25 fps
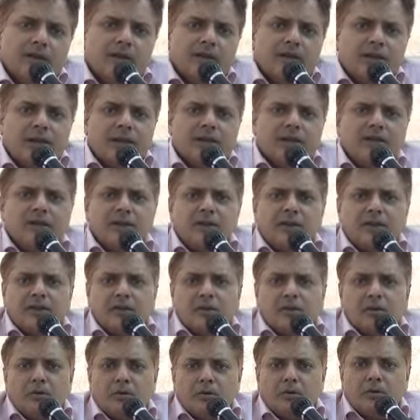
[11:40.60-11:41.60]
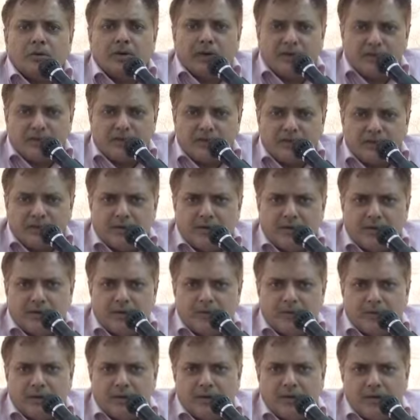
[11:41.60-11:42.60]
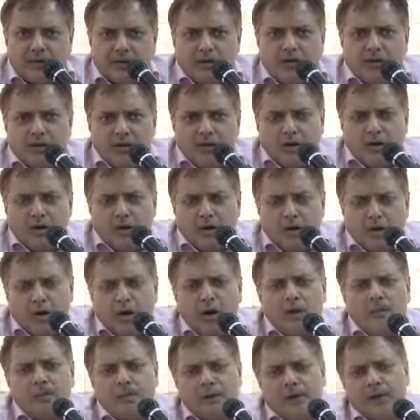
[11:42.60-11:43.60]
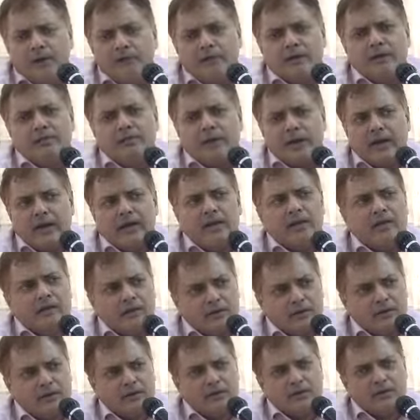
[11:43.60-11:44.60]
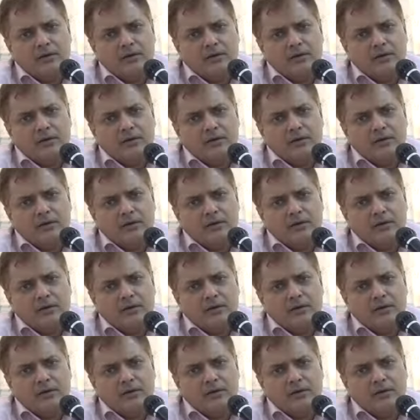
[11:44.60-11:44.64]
that enter at your own risk. All private bank,